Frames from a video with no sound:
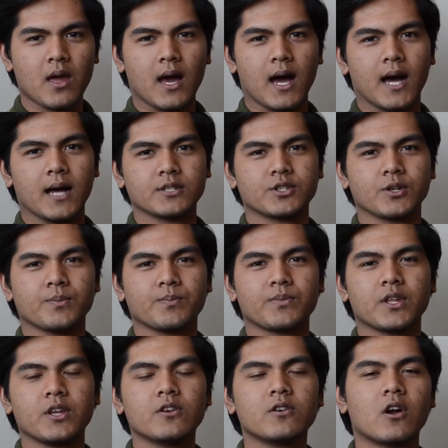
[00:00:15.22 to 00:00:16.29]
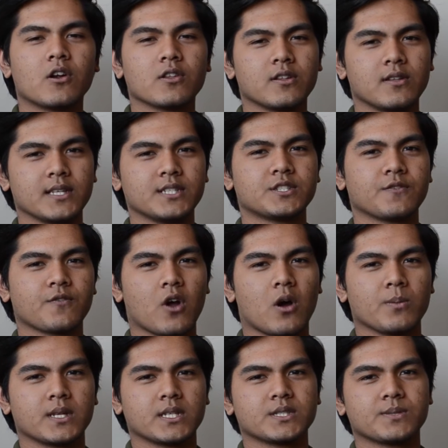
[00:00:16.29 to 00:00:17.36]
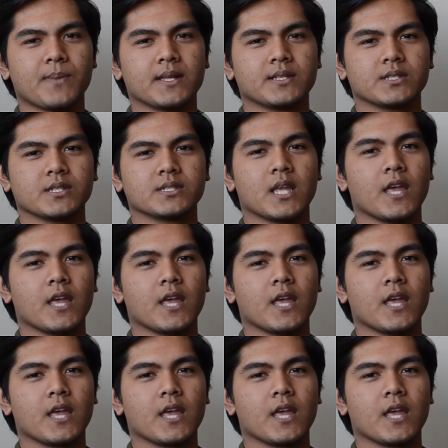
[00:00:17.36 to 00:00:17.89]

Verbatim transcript: Uh, so here are the list of common expenses.